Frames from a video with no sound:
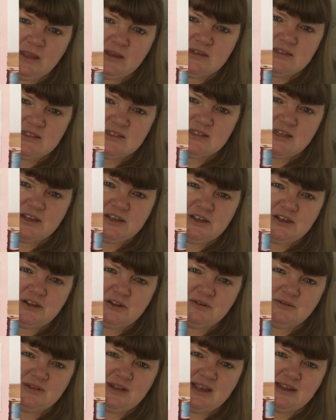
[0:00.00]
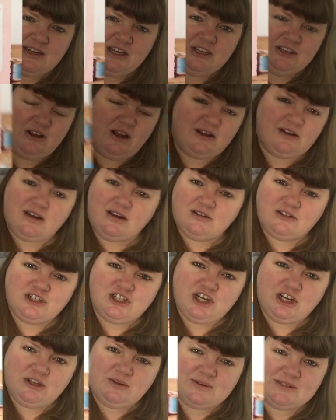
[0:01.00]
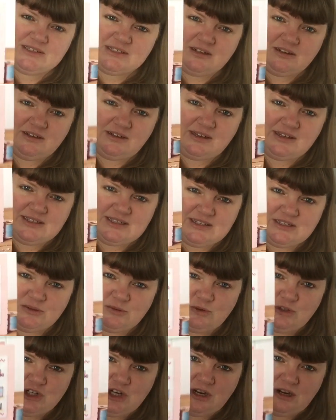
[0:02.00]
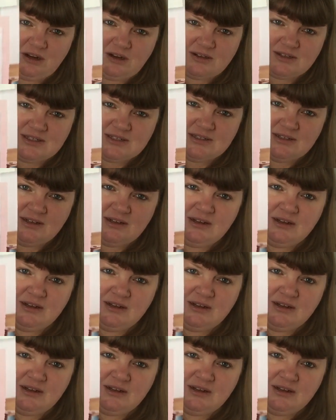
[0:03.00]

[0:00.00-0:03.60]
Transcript: So they're cute. I can't show you inside because it's all charts.